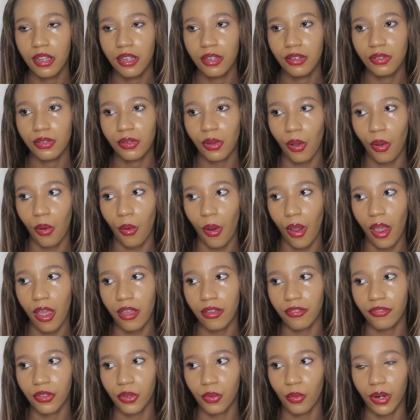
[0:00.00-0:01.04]
So
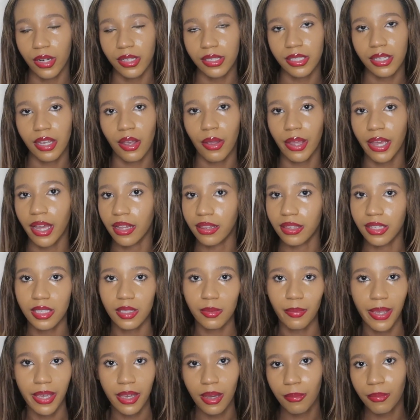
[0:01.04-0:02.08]
if you want to see how I got this
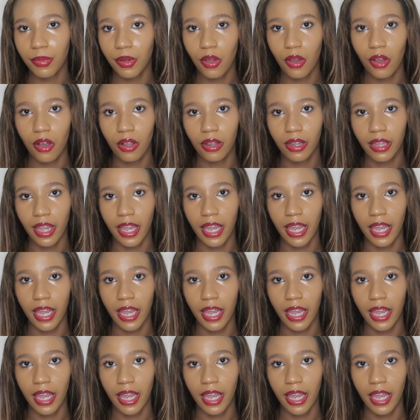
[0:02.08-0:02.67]
makeup look